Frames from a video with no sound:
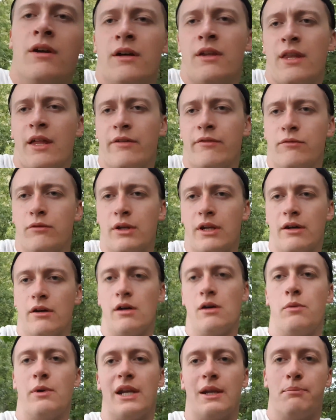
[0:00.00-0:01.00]
And with
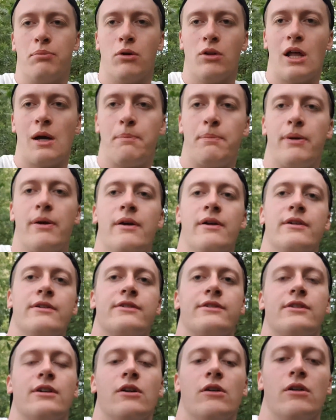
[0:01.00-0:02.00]
the pull up,
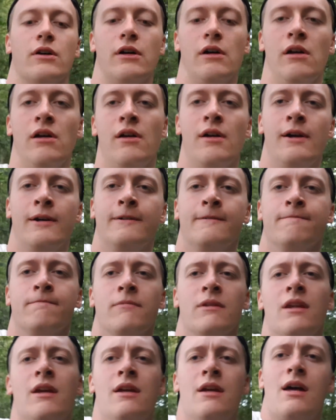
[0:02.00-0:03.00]
so
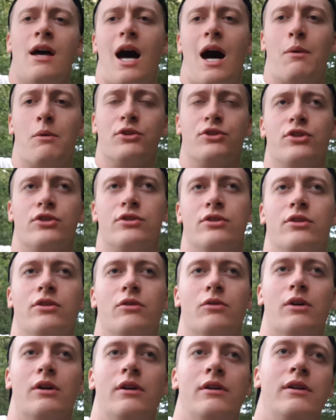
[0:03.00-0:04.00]
I want you
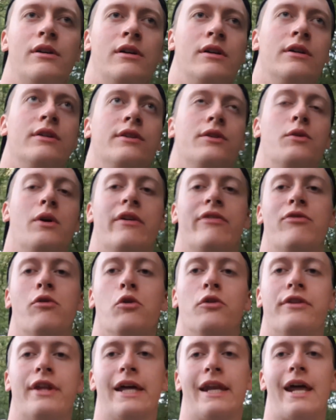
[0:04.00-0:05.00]
to do a full
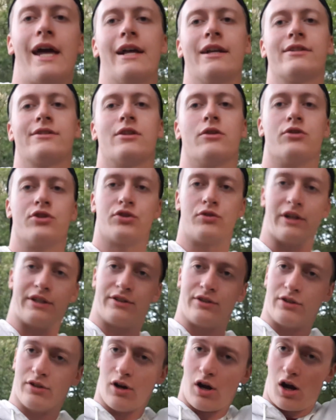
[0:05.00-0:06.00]
dead hang, so
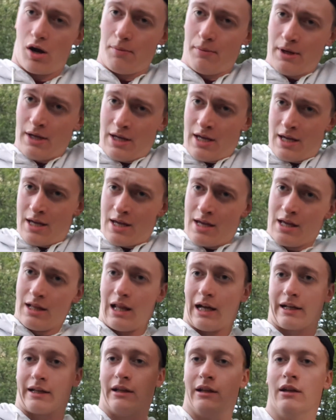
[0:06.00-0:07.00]
stretch your arm, like
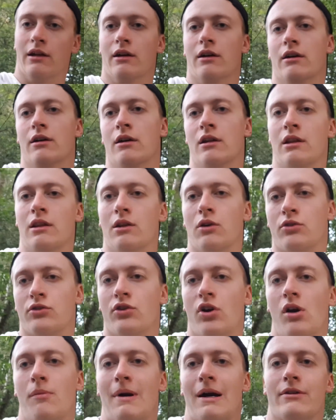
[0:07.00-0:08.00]
lock your
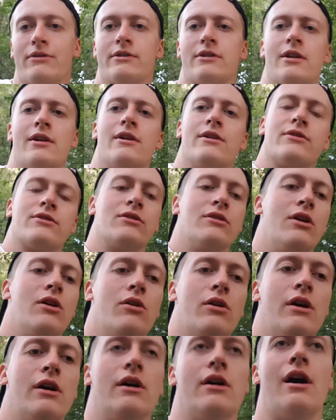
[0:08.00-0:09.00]
arm out, so
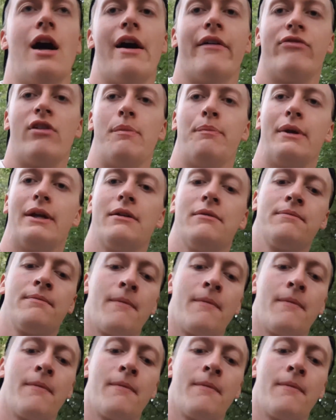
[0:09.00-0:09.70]
no half repping.